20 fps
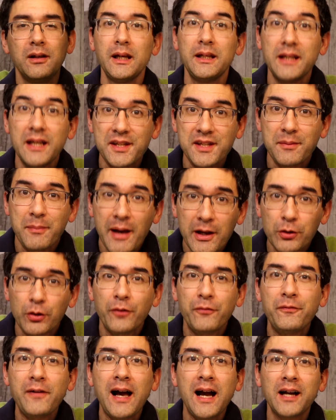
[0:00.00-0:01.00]
And as a matter
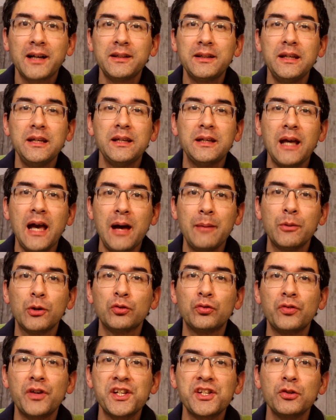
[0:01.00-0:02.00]
of fact, a
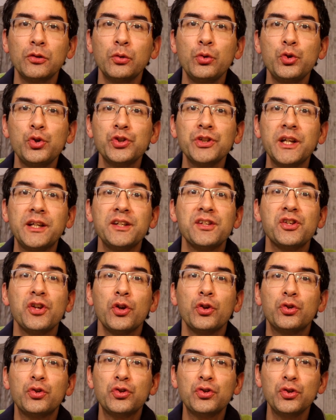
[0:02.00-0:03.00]
camera resolution that is
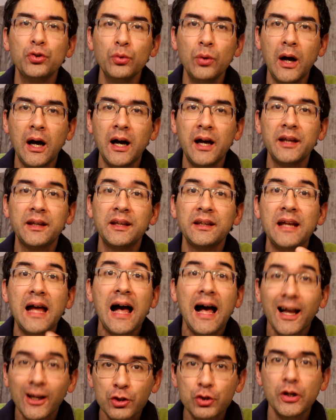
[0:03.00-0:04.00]
too high
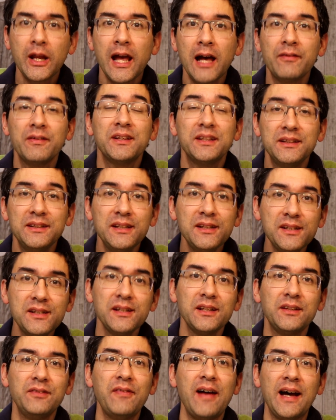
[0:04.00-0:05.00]
can actually have a
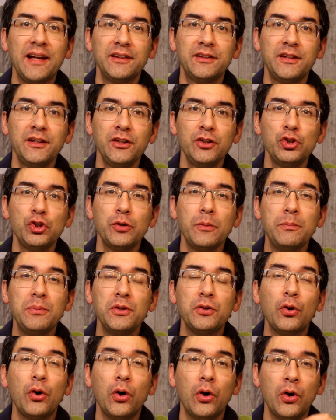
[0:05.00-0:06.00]
disadvantage,
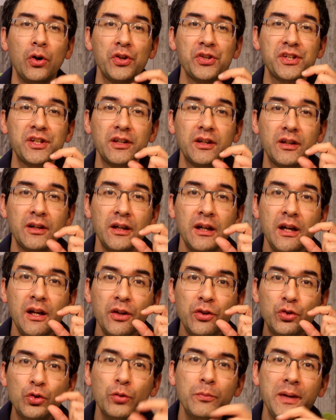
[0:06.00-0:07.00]
because
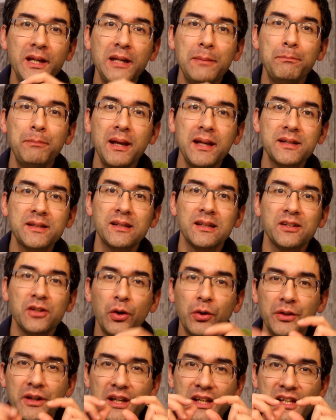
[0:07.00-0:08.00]
too many pixels
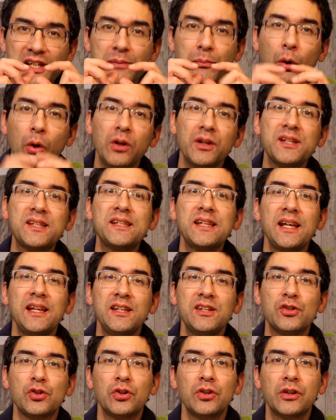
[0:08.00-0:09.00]
on a small
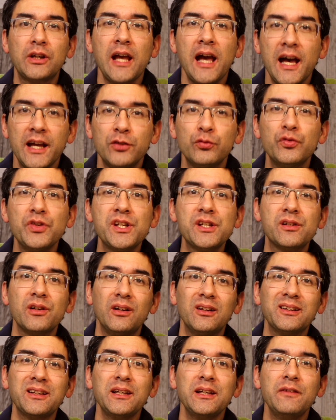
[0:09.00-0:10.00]
sensor can
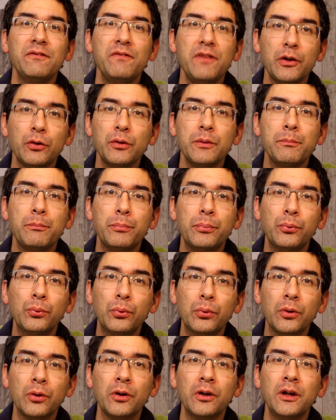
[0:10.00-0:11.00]
result in very
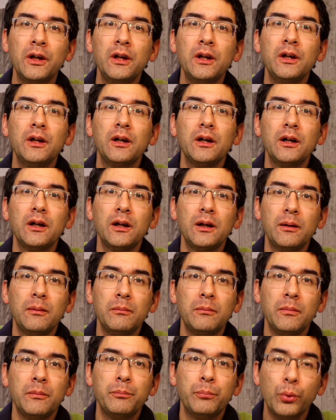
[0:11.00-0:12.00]
poor
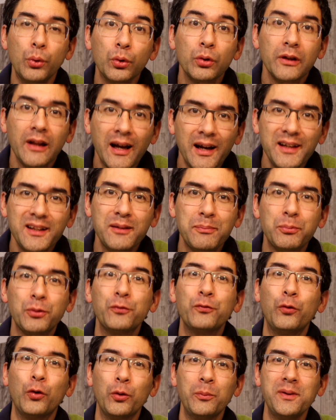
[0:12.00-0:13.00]
poor light
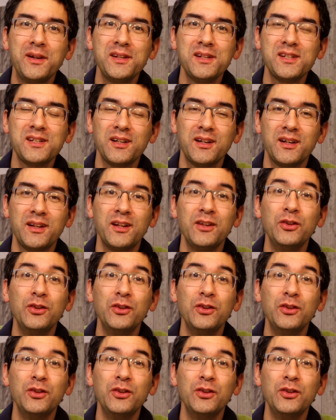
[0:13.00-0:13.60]
performance. The